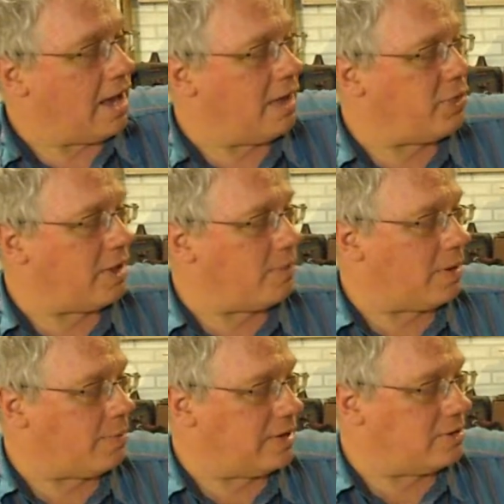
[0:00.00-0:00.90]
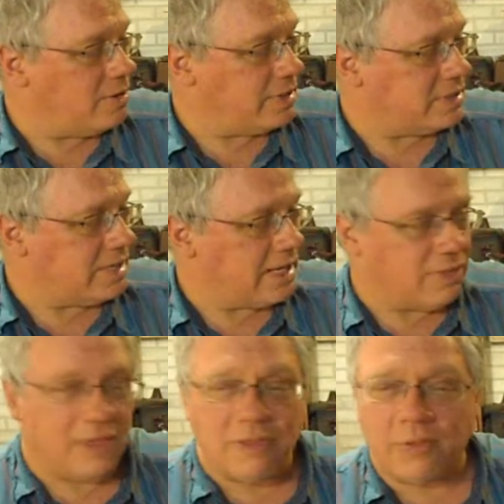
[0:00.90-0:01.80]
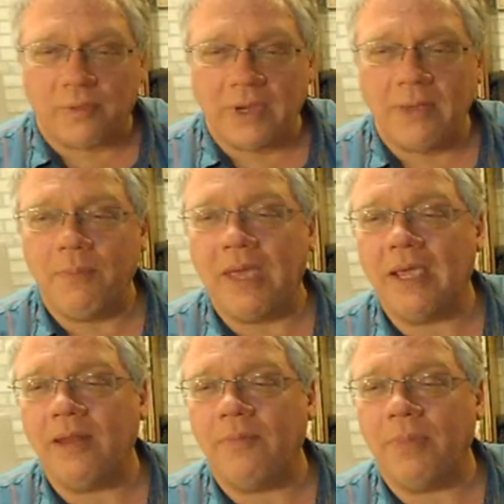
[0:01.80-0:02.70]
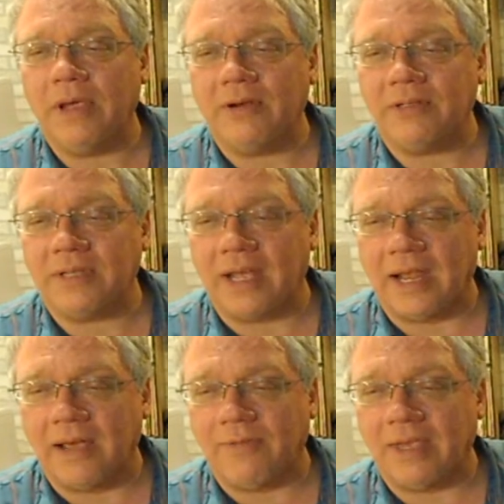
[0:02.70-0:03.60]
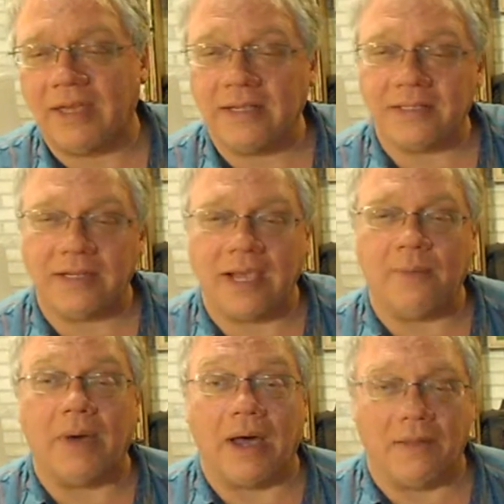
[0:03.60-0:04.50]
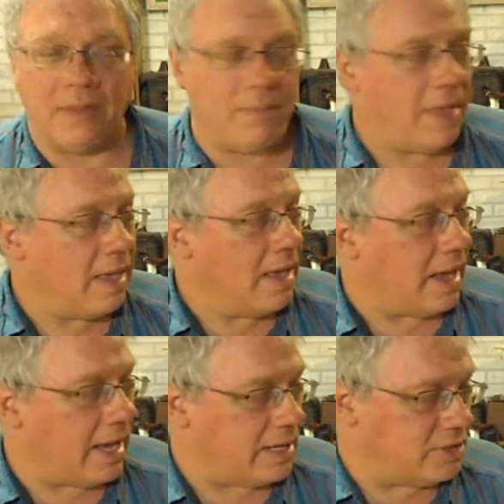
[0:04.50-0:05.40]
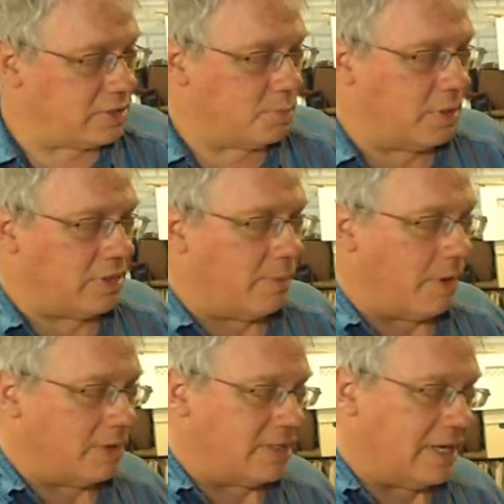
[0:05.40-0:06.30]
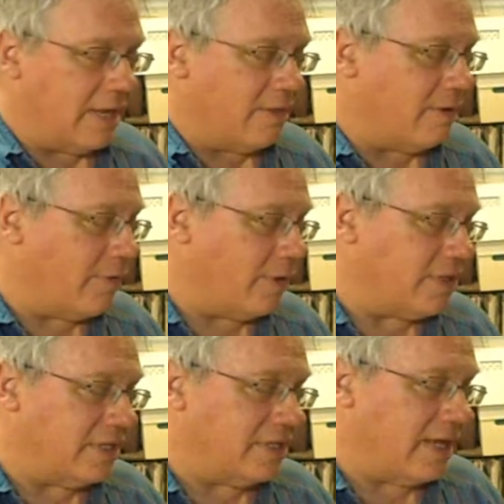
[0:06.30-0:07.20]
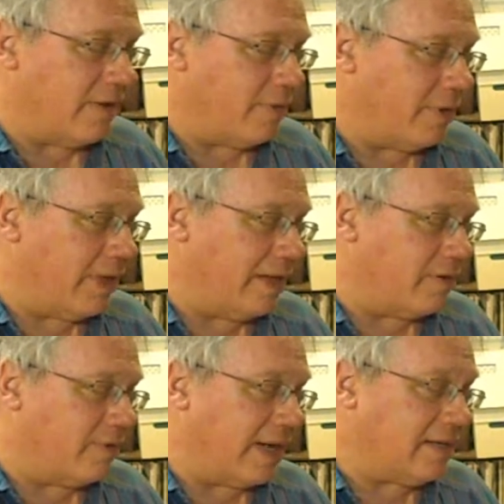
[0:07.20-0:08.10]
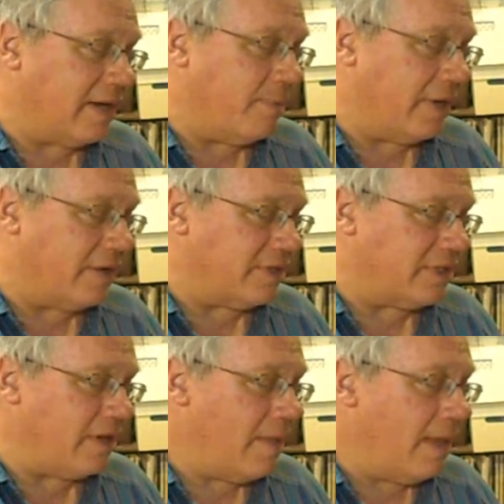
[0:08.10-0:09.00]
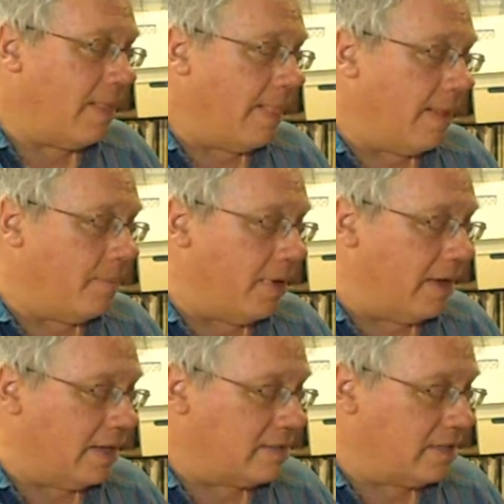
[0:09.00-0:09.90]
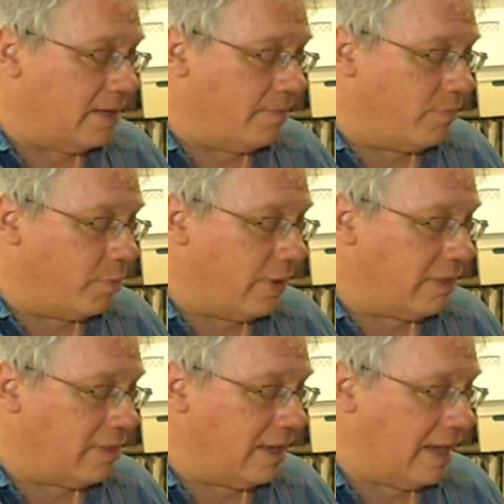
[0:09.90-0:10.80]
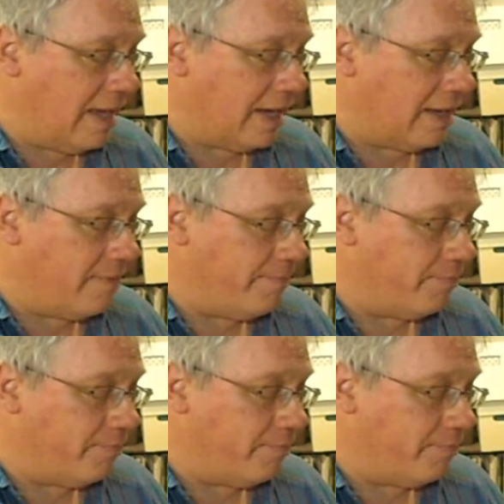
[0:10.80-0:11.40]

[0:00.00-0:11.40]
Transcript: I thought what we'd do is take the three main beers that have the Guinness name on them and just put them all together. Of course, it's not really a direct comparison, but what the heck.